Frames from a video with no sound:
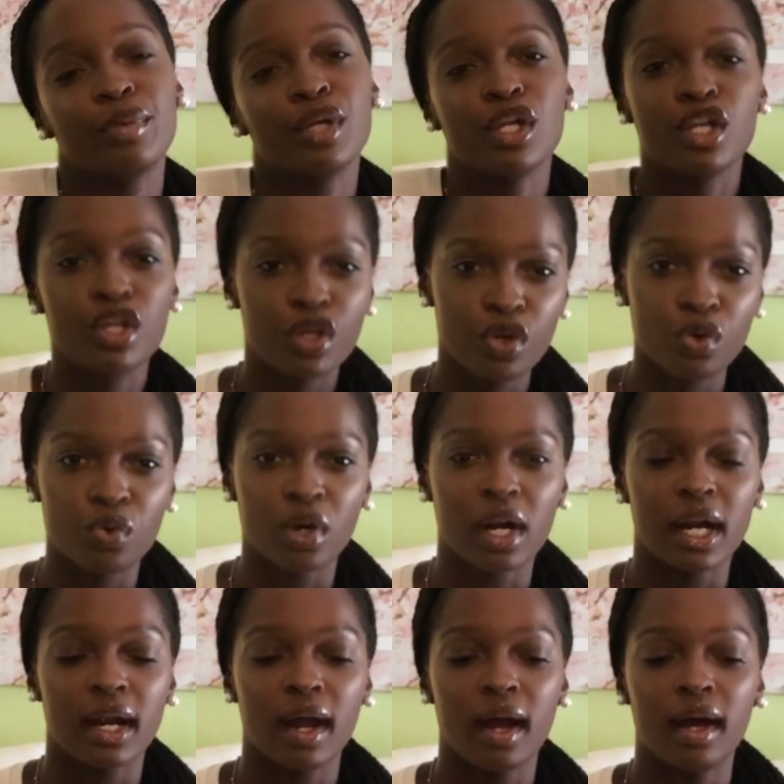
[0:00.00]
you
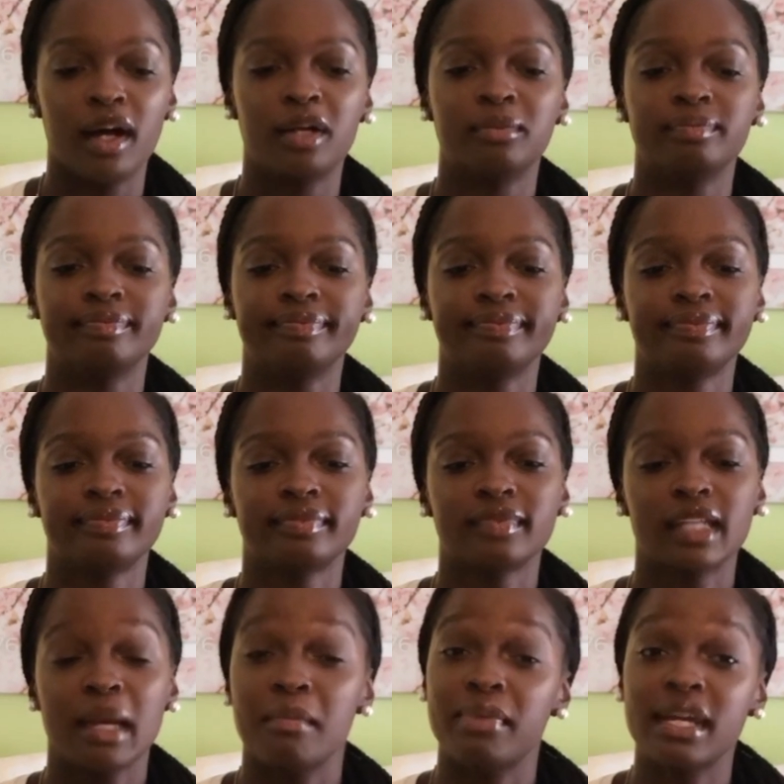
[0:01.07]
or
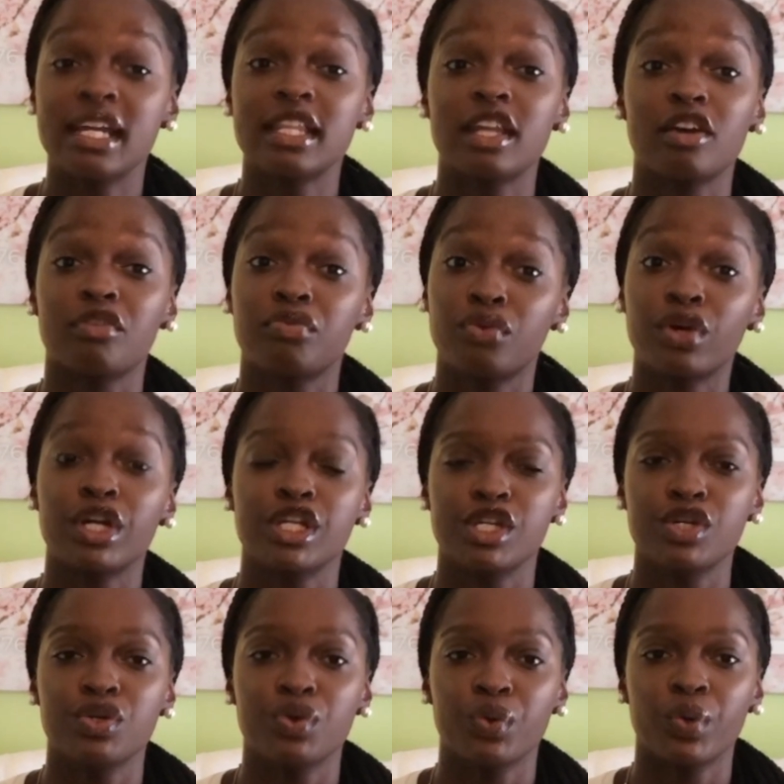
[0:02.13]
being there for
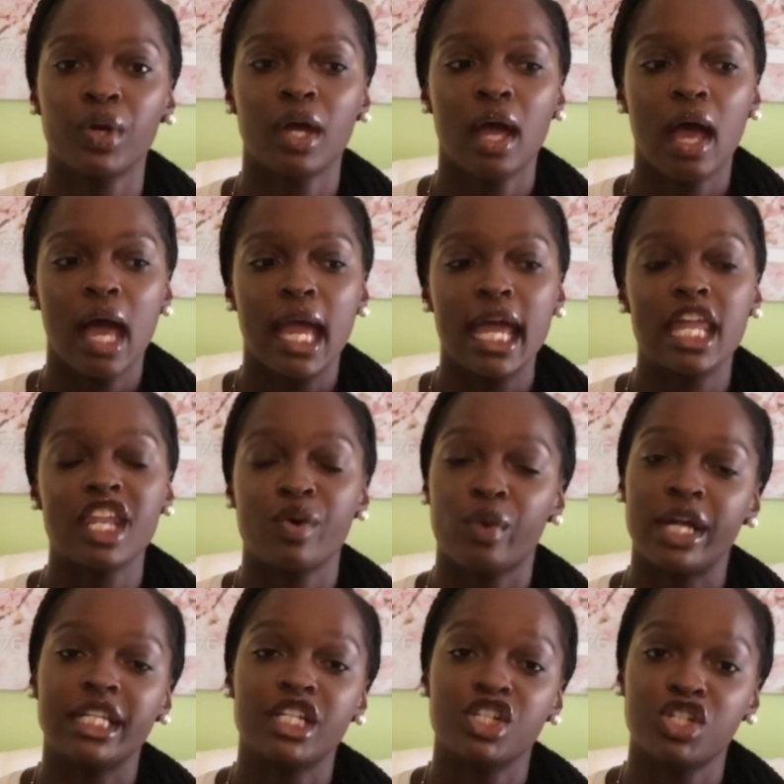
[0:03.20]
you in the
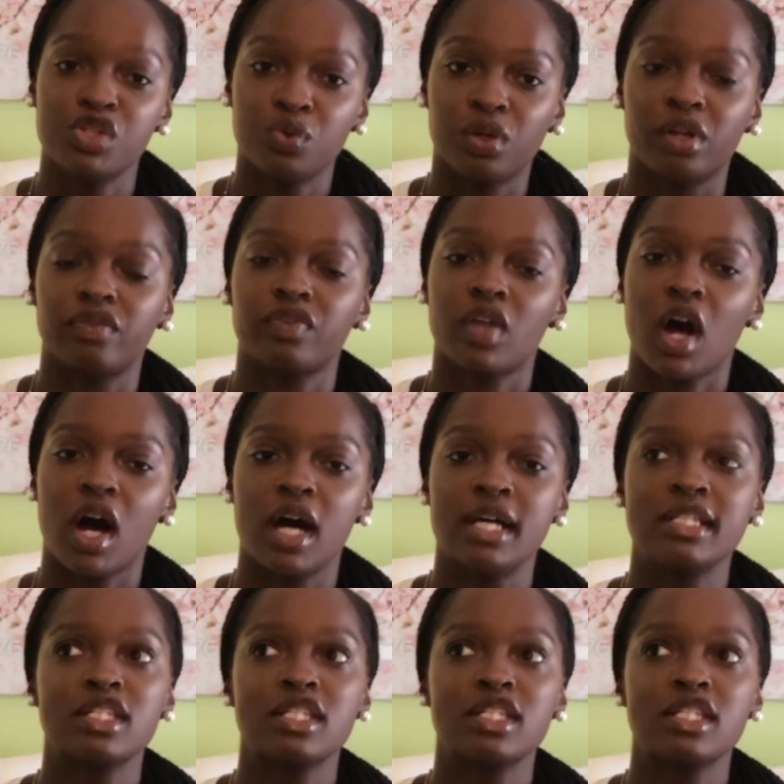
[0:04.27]
way that you would have thought.